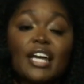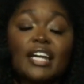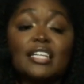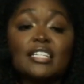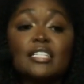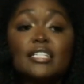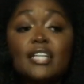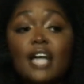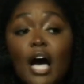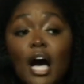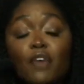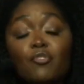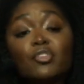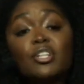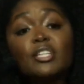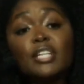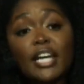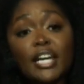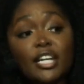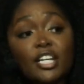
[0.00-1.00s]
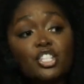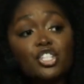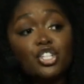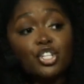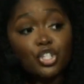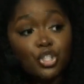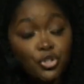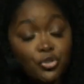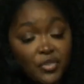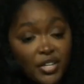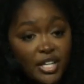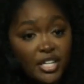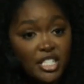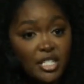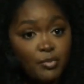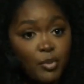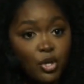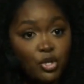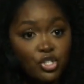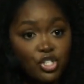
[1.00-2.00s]
that is not related to UV
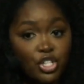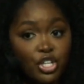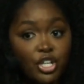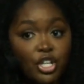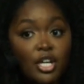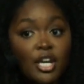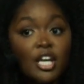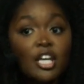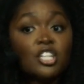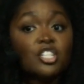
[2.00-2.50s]
exposure.